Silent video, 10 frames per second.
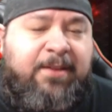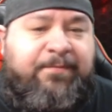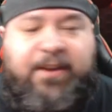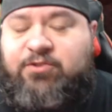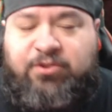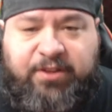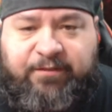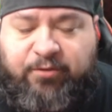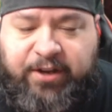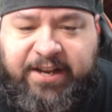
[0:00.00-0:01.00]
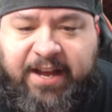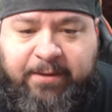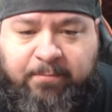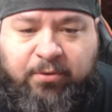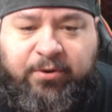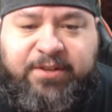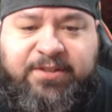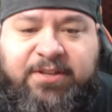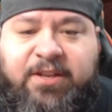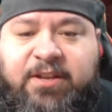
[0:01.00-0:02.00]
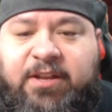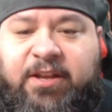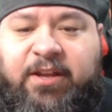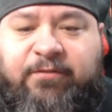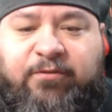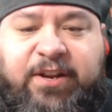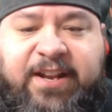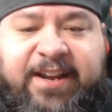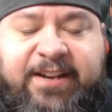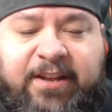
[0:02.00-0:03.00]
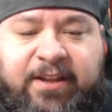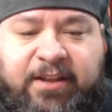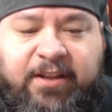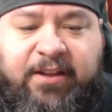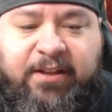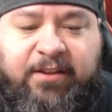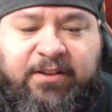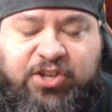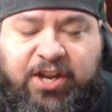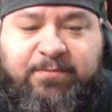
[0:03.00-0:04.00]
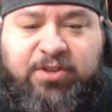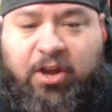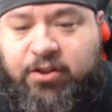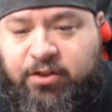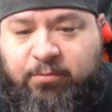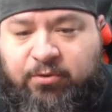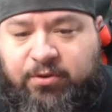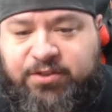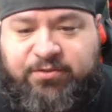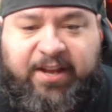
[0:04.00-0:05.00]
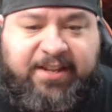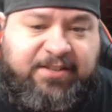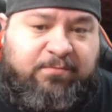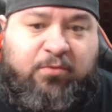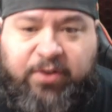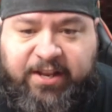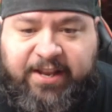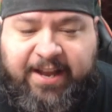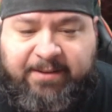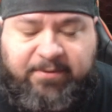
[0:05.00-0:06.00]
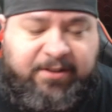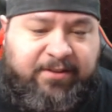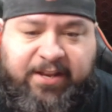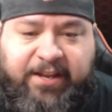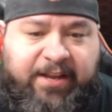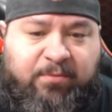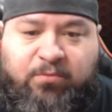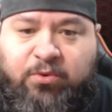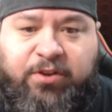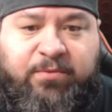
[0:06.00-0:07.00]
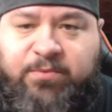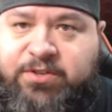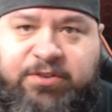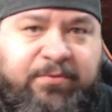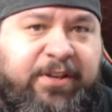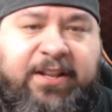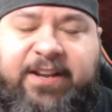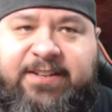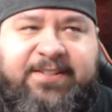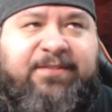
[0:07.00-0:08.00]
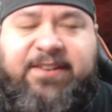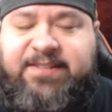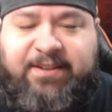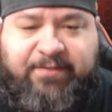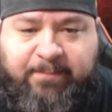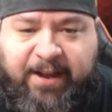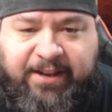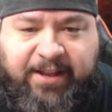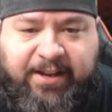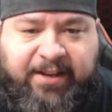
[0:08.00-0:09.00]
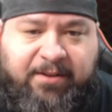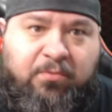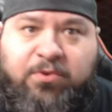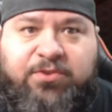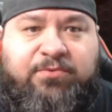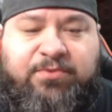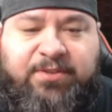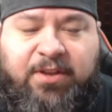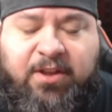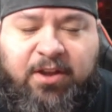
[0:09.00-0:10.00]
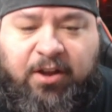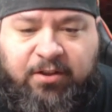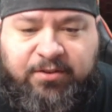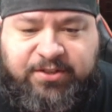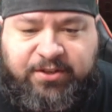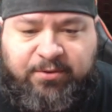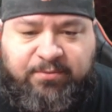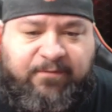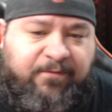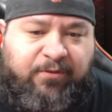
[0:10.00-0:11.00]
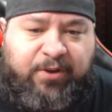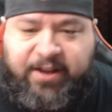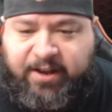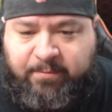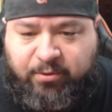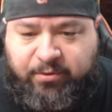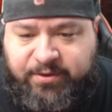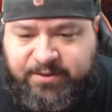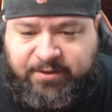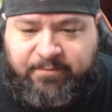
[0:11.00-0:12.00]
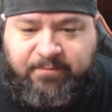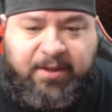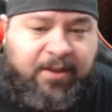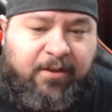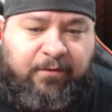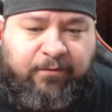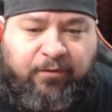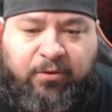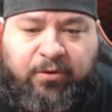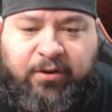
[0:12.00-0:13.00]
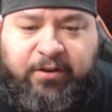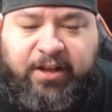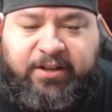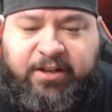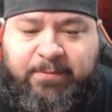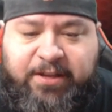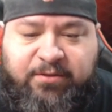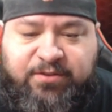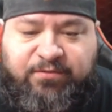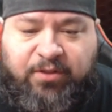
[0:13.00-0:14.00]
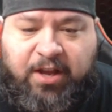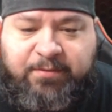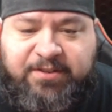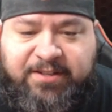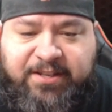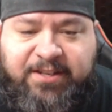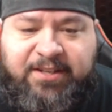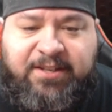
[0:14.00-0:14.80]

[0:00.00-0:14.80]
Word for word: there's only 49 boards, uh, 49 uh, gems on the board, so that's more than that. But then again, Woken was doing like 77 back then, and it was also 49 boards. So four are not going to be useful, obviously.